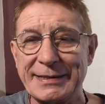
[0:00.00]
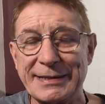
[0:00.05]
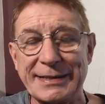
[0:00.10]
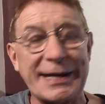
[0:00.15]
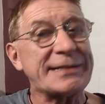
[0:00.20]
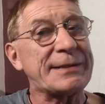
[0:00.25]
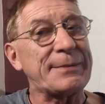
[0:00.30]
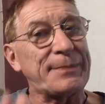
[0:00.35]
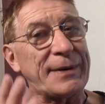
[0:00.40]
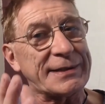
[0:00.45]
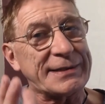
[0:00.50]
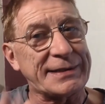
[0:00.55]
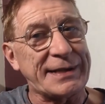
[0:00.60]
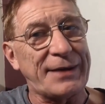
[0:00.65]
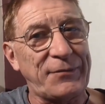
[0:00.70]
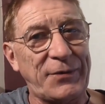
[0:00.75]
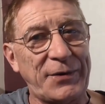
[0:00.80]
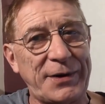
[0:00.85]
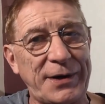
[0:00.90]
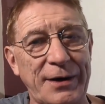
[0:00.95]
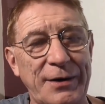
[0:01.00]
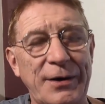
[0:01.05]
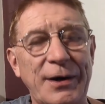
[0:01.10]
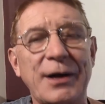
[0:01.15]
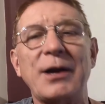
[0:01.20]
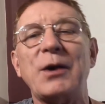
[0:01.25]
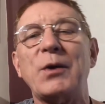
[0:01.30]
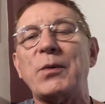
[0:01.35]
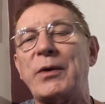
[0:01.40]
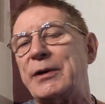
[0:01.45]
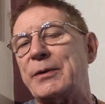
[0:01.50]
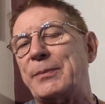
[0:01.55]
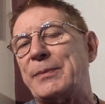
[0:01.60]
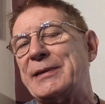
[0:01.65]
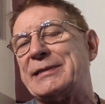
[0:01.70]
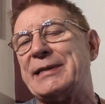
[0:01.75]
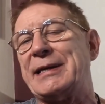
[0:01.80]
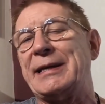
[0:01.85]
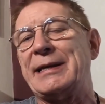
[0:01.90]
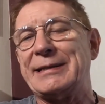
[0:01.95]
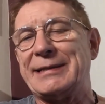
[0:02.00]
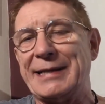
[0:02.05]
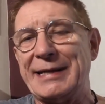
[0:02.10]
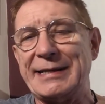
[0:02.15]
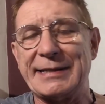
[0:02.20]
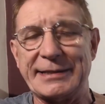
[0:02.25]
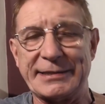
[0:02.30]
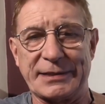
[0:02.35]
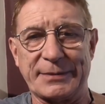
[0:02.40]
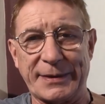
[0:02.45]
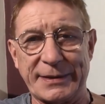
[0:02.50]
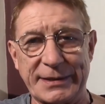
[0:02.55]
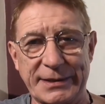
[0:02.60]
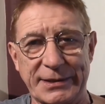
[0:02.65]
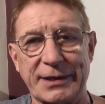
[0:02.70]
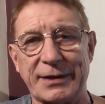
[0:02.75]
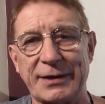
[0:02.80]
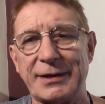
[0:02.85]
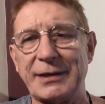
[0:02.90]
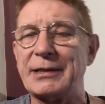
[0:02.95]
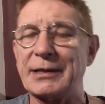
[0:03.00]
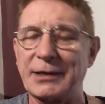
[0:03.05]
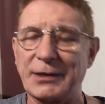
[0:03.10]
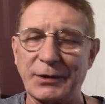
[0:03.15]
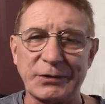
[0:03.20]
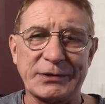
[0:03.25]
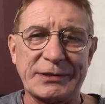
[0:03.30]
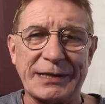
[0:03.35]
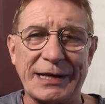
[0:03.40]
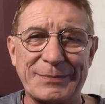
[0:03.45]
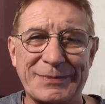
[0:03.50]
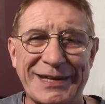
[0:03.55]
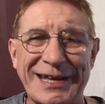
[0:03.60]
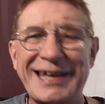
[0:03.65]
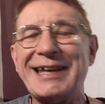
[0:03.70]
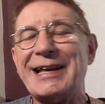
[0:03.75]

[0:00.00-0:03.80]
That's the +10 video, where you'll be seeing details of my design, the concept,